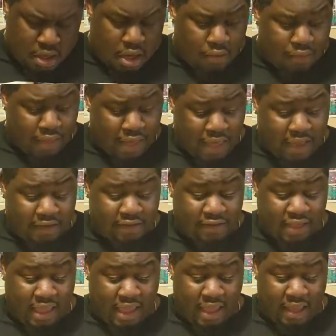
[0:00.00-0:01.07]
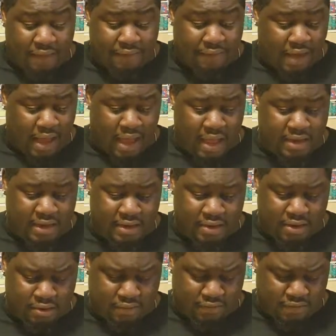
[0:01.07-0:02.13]
Oh, they actually have, I didn't
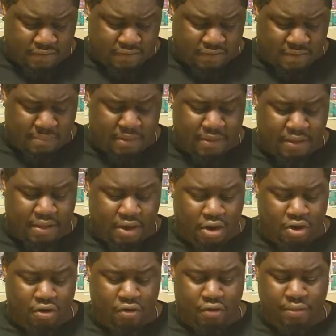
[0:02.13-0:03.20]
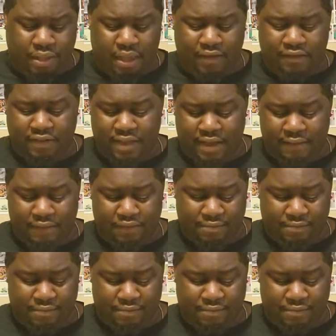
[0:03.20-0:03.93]
notice this, some of the articles actually have